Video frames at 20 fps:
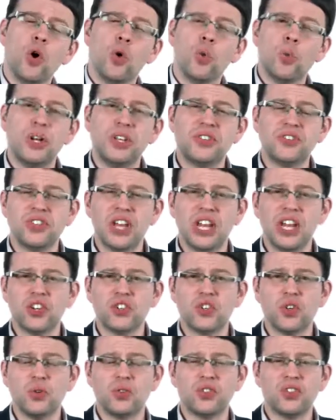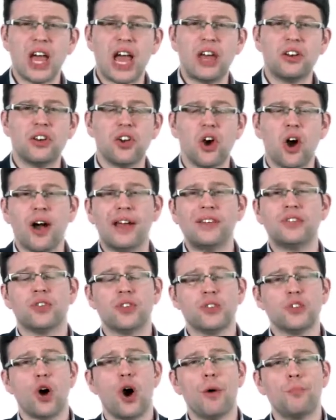we seek to standardize the
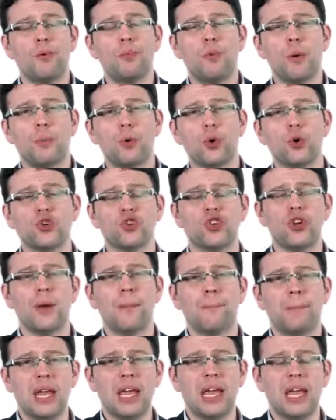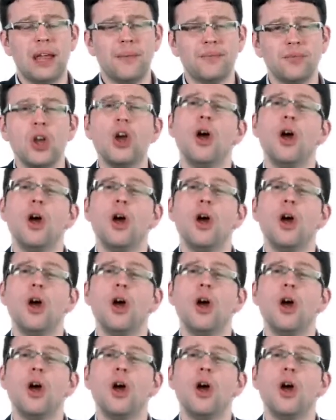sample proportion p.